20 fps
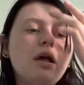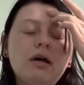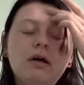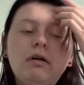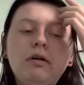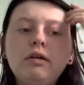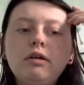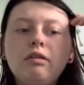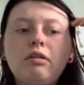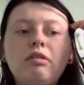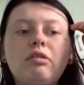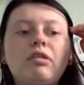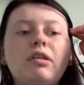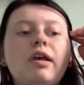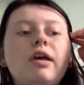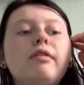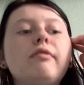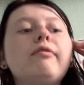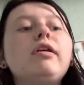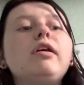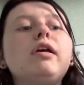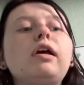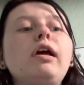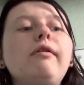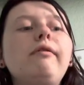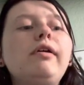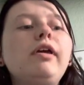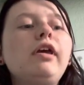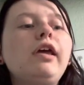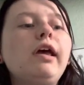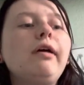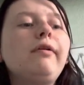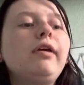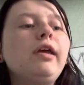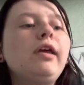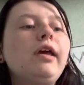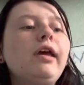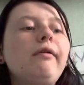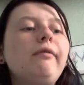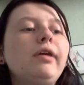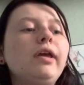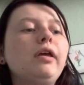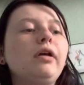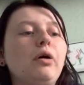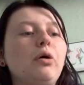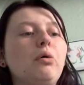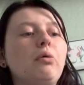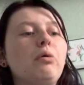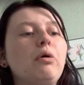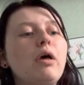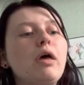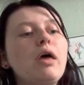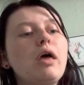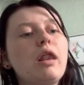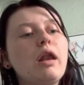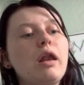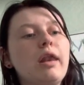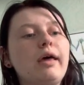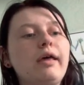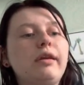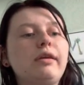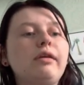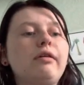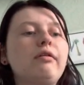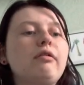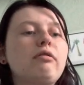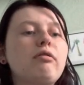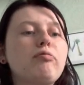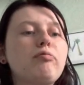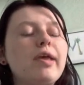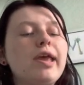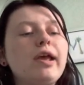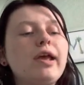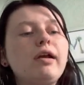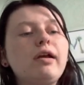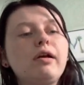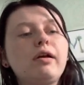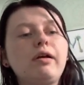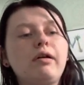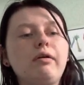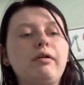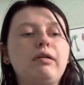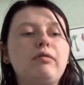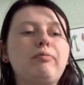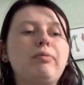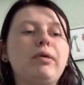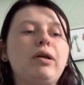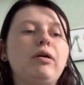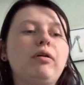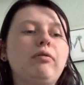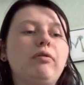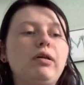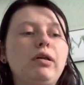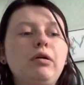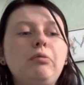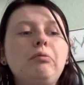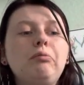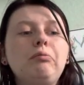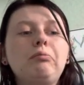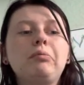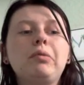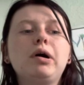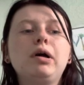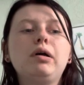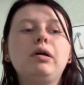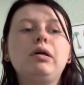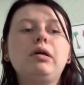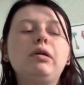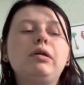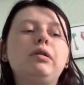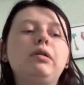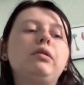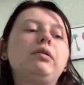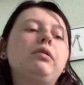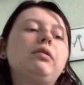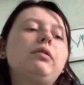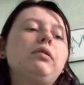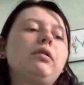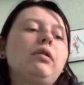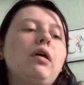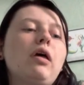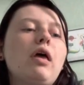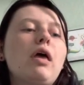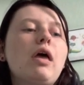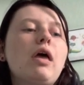On the steady, every, every, every, Oh, Let the speakers blow your mind.